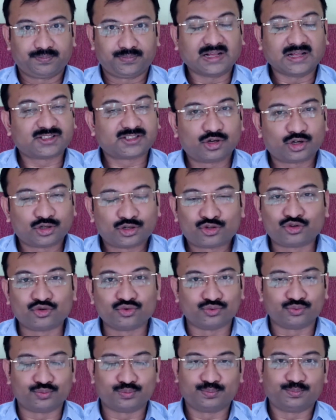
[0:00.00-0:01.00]
That's not
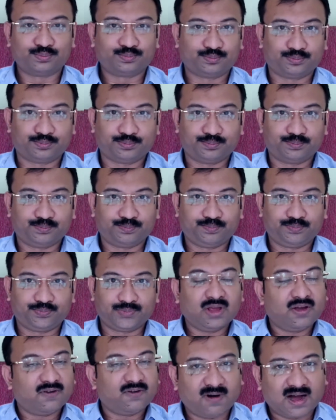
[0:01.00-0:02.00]
true.
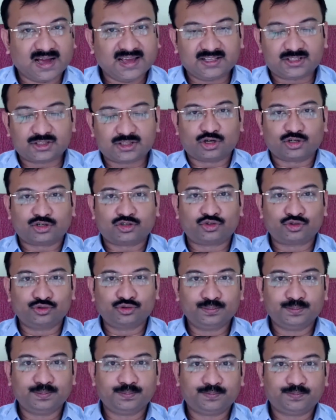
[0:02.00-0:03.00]
Why it's not true?
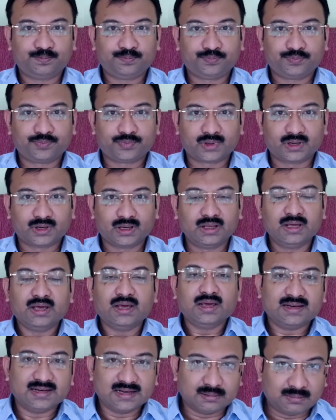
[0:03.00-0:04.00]

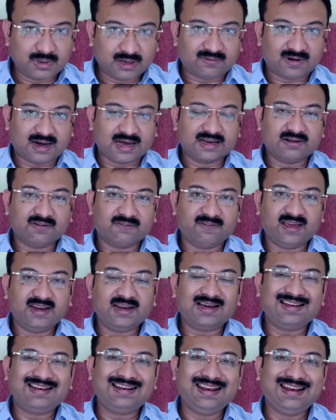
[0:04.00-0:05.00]
Number one, when
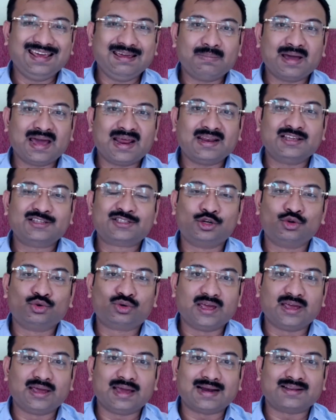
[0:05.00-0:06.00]
a layman is
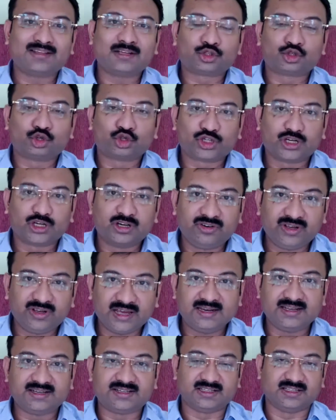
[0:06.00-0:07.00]
looking at the social
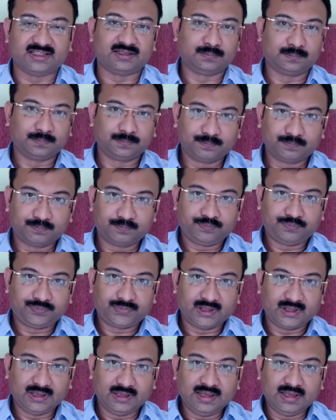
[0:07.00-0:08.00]
reality,
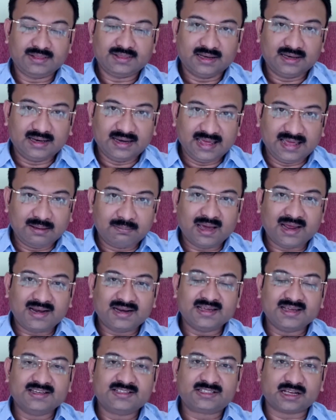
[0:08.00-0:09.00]
the
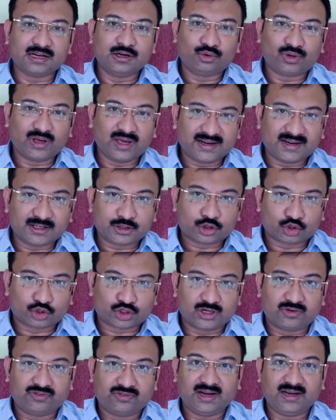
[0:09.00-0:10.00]
layman is looking at the
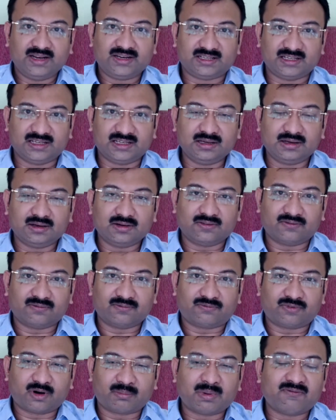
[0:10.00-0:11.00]
social reality
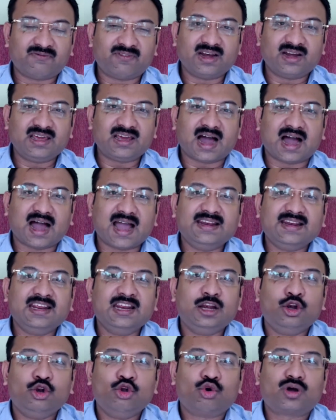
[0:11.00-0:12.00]
from a very
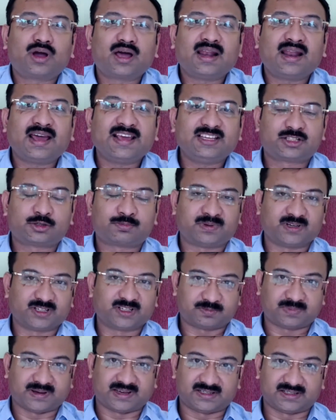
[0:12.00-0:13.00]
highly localized
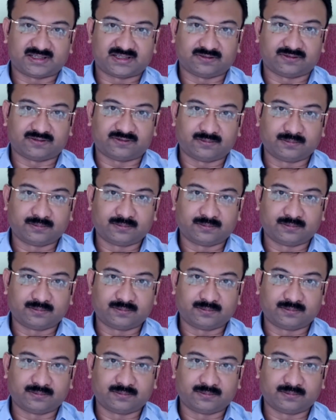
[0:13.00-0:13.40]
perspective,